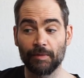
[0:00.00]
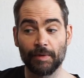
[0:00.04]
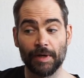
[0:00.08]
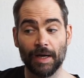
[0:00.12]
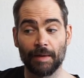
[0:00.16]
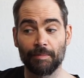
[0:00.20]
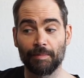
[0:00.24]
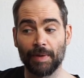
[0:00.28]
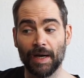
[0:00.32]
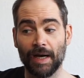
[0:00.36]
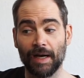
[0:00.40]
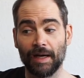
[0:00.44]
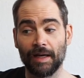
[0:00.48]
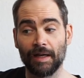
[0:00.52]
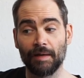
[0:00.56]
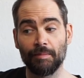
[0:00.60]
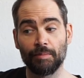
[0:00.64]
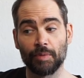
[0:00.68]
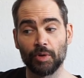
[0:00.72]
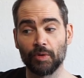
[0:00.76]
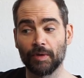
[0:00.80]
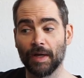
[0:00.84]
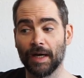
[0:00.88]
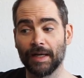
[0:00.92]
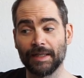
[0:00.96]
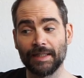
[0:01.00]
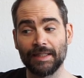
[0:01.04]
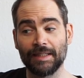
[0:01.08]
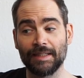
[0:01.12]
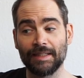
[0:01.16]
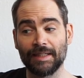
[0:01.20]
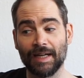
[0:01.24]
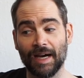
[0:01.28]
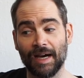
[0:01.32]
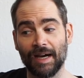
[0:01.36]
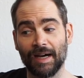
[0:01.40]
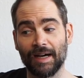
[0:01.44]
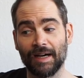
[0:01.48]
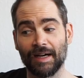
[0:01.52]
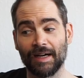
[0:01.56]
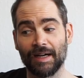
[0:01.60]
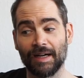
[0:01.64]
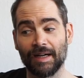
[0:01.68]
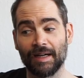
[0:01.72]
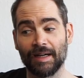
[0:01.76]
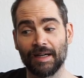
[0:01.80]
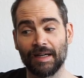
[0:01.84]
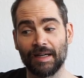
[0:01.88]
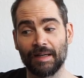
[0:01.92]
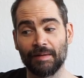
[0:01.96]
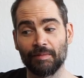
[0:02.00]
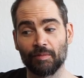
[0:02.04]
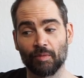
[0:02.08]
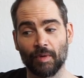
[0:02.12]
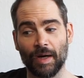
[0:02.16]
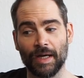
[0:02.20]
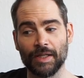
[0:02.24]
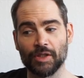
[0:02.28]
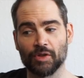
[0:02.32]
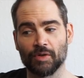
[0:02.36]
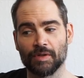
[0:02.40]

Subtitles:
We got ba boo da dee dum, right?